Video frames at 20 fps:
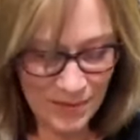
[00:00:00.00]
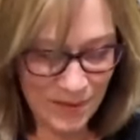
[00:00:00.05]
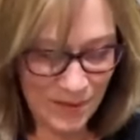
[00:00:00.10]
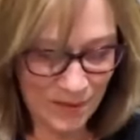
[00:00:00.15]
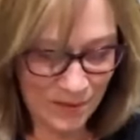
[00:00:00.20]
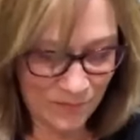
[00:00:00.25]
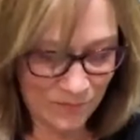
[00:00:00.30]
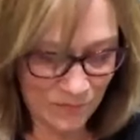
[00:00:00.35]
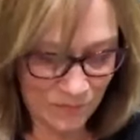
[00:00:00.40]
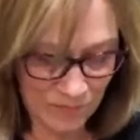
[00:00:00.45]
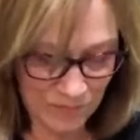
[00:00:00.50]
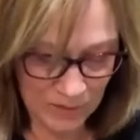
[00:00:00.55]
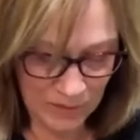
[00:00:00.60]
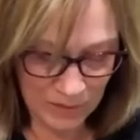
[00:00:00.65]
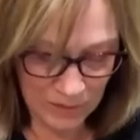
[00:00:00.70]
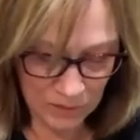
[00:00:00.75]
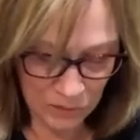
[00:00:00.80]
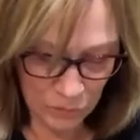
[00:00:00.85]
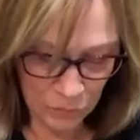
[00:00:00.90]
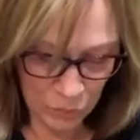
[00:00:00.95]
Okay,
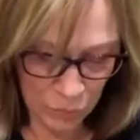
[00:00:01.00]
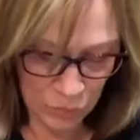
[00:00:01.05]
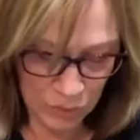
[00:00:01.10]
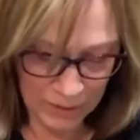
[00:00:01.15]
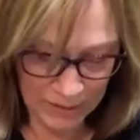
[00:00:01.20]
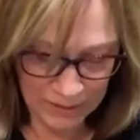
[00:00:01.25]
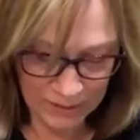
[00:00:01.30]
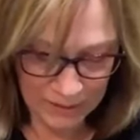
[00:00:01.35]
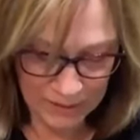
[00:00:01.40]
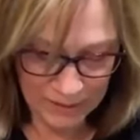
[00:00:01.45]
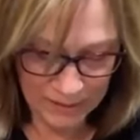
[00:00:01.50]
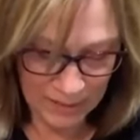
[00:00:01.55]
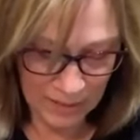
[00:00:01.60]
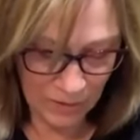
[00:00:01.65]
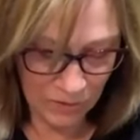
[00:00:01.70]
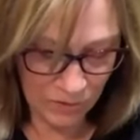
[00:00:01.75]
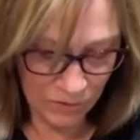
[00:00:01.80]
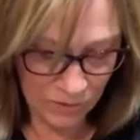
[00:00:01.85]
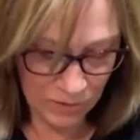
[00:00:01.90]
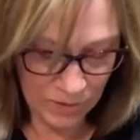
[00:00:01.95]
so press it
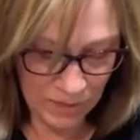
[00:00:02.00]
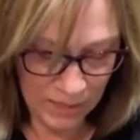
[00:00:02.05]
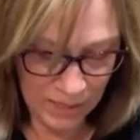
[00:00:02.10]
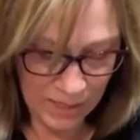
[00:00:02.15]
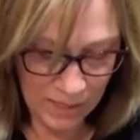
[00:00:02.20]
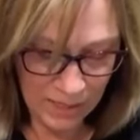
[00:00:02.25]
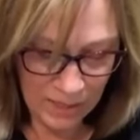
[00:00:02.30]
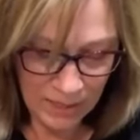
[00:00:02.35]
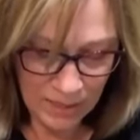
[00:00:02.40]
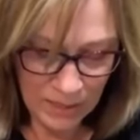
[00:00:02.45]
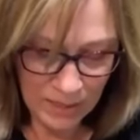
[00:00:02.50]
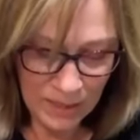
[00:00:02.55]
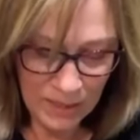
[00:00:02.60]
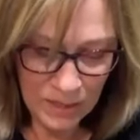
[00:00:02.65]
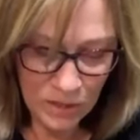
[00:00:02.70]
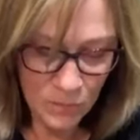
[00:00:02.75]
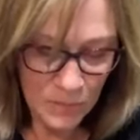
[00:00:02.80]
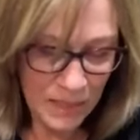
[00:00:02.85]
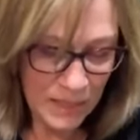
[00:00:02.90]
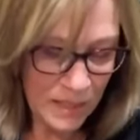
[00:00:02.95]
down.
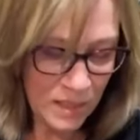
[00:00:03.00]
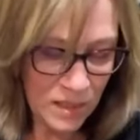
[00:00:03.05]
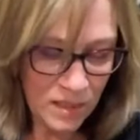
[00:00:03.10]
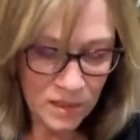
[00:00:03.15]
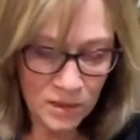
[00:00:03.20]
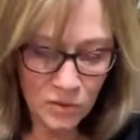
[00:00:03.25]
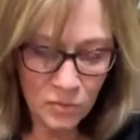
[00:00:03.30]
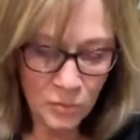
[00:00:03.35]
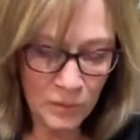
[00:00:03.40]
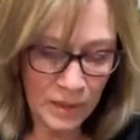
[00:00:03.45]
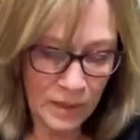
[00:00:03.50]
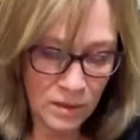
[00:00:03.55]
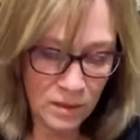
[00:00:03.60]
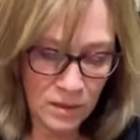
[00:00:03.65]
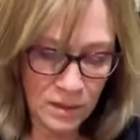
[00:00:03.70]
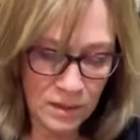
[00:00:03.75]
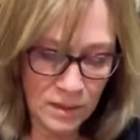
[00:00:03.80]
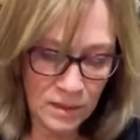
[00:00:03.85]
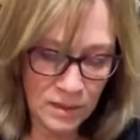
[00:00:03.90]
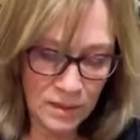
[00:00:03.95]
You might get a little
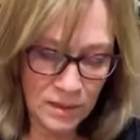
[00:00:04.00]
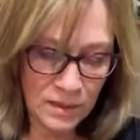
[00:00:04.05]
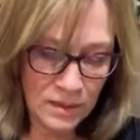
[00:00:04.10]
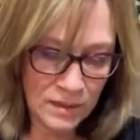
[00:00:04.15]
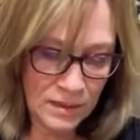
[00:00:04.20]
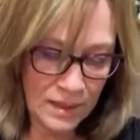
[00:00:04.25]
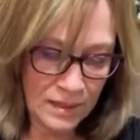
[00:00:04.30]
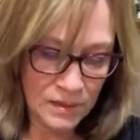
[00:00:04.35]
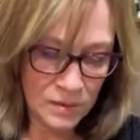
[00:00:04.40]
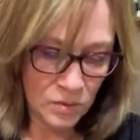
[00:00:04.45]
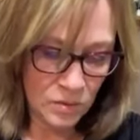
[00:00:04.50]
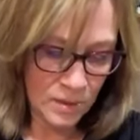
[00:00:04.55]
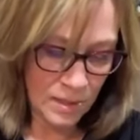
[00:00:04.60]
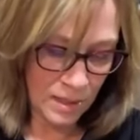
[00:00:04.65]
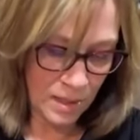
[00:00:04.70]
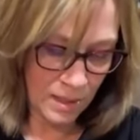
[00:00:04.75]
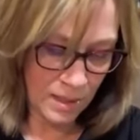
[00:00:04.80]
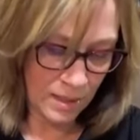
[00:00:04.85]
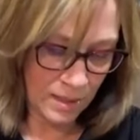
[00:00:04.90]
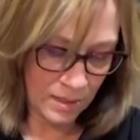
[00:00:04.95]
wrinkle in it, that's
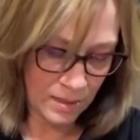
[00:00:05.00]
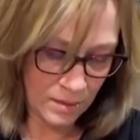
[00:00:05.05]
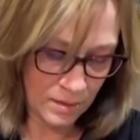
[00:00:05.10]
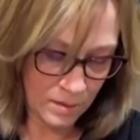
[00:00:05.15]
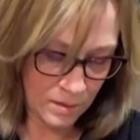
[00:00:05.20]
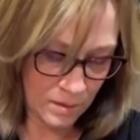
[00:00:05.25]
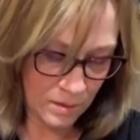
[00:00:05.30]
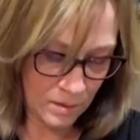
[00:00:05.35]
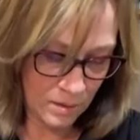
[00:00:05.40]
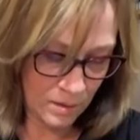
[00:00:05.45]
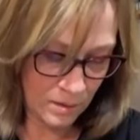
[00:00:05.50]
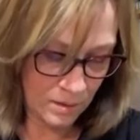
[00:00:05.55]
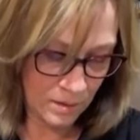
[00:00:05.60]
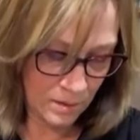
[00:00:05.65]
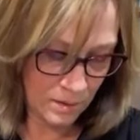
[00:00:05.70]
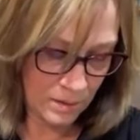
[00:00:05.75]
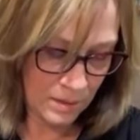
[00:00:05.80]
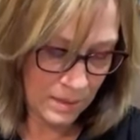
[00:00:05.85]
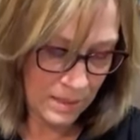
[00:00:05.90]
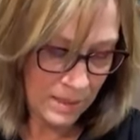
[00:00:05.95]
okay.
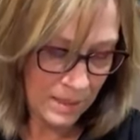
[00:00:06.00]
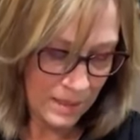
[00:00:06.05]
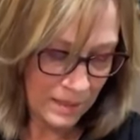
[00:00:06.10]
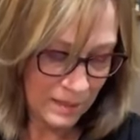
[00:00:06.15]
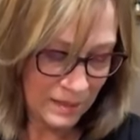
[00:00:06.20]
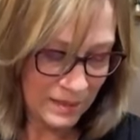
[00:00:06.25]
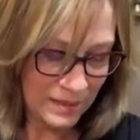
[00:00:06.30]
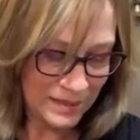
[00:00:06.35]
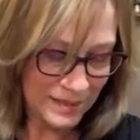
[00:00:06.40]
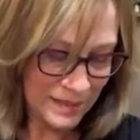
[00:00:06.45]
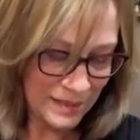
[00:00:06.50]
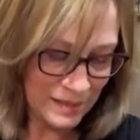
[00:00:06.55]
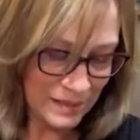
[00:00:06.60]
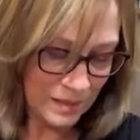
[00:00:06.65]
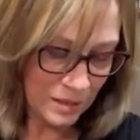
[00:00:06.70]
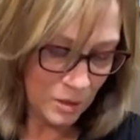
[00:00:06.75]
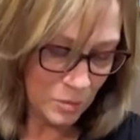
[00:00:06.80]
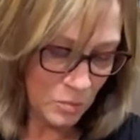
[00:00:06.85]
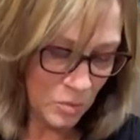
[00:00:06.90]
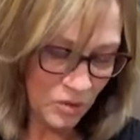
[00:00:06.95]
This is
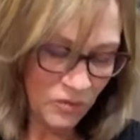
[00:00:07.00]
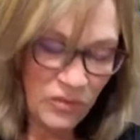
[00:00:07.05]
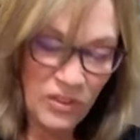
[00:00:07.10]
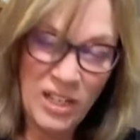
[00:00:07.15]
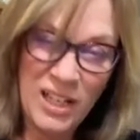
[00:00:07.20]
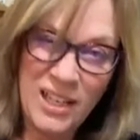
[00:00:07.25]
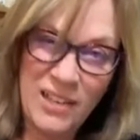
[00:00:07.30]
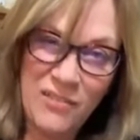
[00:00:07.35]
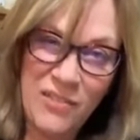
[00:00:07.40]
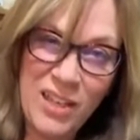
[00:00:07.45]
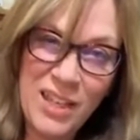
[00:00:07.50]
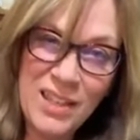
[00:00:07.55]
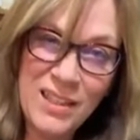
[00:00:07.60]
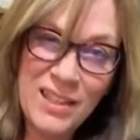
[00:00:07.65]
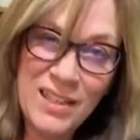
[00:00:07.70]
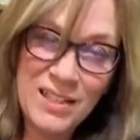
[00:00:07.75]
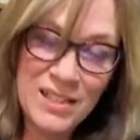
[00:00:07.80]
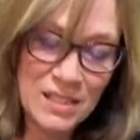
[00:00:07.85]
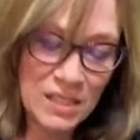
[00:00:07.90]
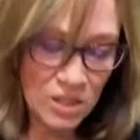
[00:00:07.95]
a little more
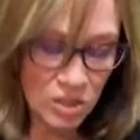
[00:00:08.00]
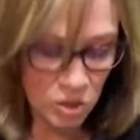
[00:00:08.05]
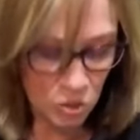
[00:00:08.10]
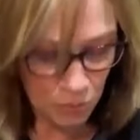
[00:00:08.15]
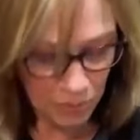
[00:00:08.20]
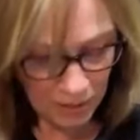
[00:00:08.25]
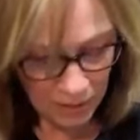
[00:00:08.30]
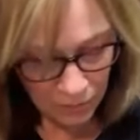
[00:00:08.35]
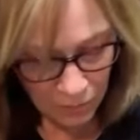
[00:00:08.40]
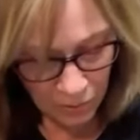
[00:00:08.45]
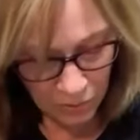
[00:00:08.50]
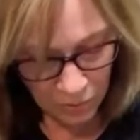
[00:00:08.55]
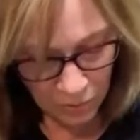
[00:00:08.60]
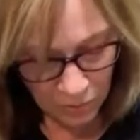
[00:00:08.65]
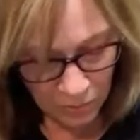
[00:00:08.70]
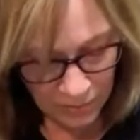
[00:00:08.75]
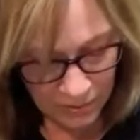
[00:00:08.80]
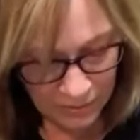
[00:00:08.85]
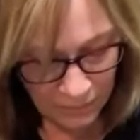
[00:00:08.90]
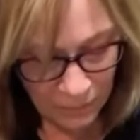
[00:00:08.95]
forgiving than tissue paper
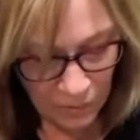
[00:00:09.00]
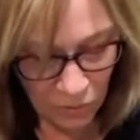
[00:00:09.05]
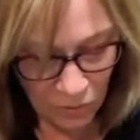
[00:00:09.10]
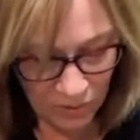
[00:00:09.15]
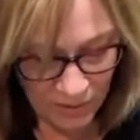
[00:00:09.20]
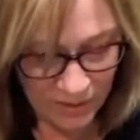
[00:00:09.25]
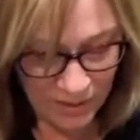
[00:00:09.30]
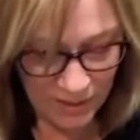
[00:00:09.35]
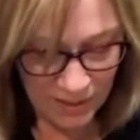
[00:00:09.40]
though, than or